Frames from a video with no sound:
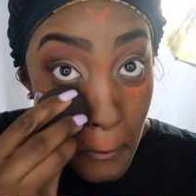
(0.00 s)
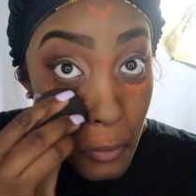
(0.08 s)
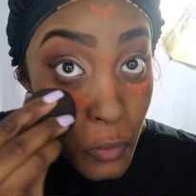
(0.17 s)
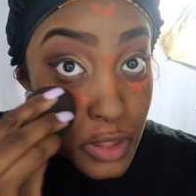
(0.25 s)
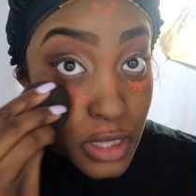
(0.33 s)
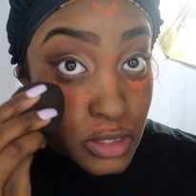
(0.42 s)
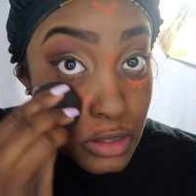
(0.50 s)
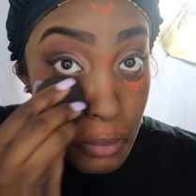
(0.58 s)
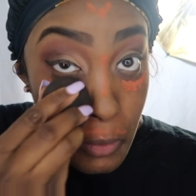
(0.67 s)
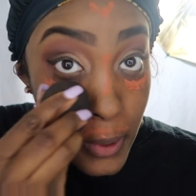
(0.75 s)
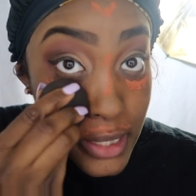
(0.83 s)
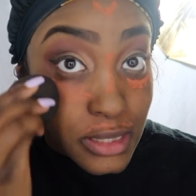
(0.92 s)
When things are
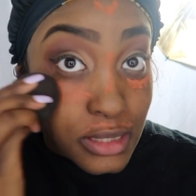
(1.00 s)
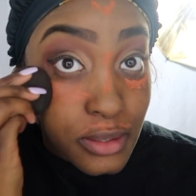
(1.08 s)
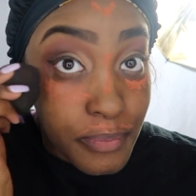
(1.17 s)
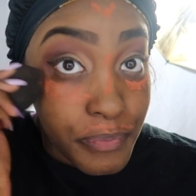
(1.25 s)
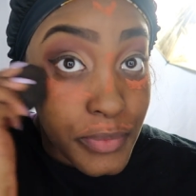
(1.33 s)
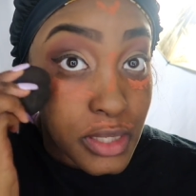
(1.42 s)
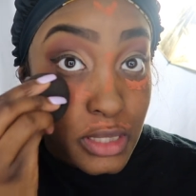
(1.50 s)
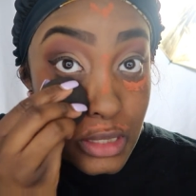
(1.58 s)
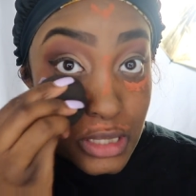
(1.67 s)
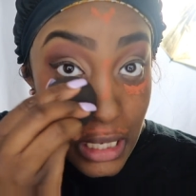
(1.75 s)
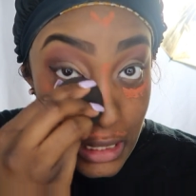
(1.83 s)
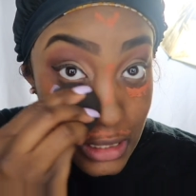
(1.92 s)
moist, they
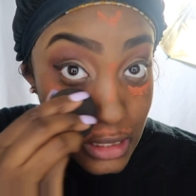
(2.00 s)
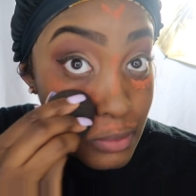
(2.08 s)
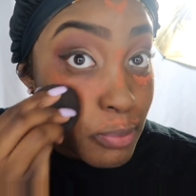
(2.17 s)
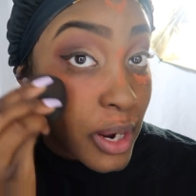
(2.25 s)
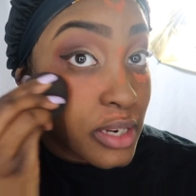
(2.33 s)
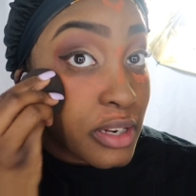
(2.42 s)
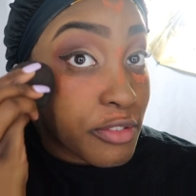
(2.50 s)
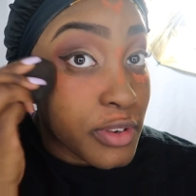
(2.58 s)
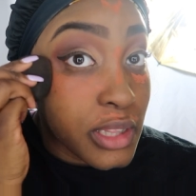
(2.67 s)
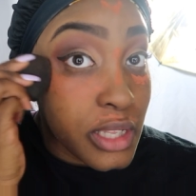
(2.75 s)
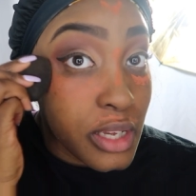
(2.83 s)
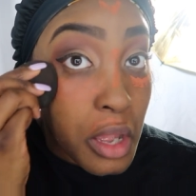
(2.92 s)
just tend to spread
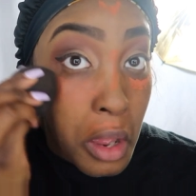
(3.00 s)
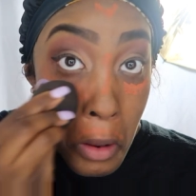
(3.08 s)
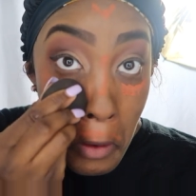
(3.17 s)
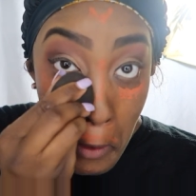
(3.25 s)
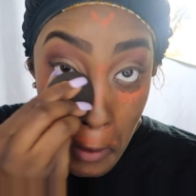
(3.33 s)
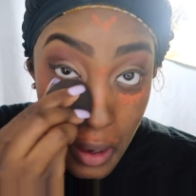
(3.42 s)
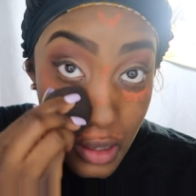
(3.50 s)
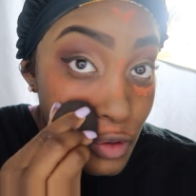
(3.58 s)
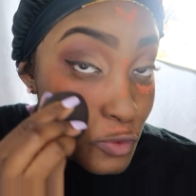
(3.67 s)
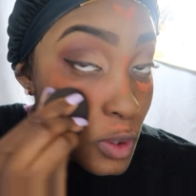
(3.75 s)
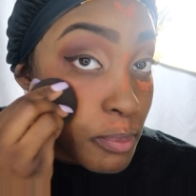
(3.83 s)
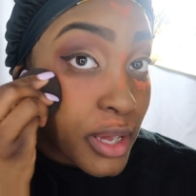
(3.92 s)
differently,
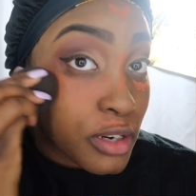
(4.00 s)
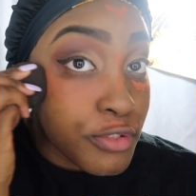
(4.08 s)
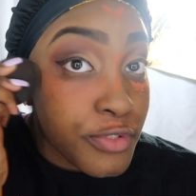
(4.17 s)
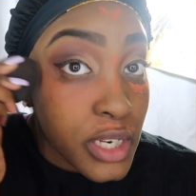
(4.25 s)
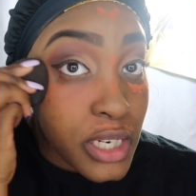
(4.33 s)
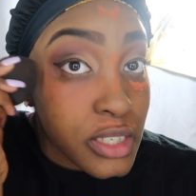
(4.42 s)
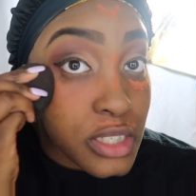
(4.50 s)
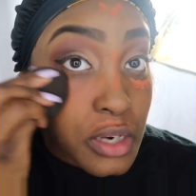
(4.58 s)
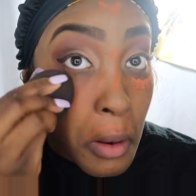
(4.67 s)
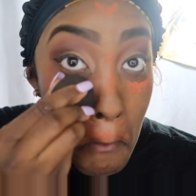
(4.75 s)
give you a better finish.